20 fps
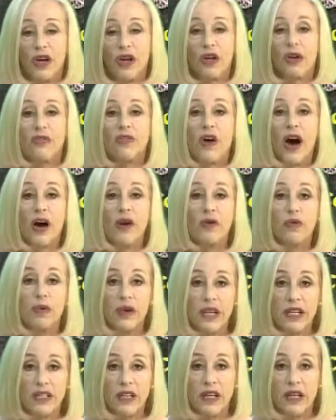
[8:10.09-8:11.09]
you've got a
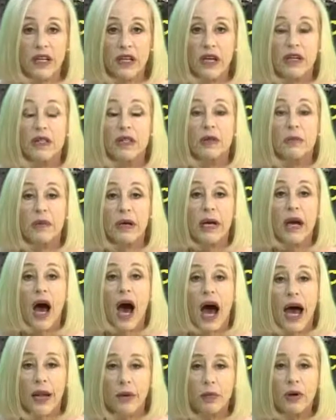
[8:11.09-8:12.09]
reason to be
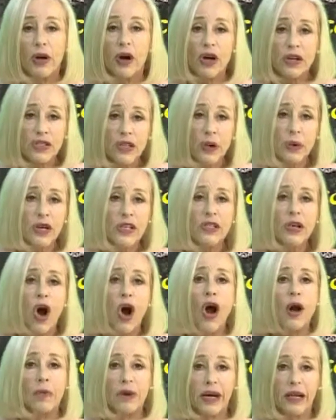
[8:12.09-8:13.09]
kind. But also it's
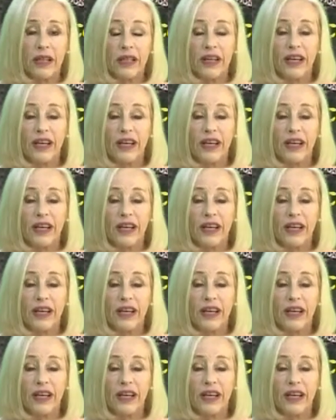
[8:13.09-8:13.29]
karma.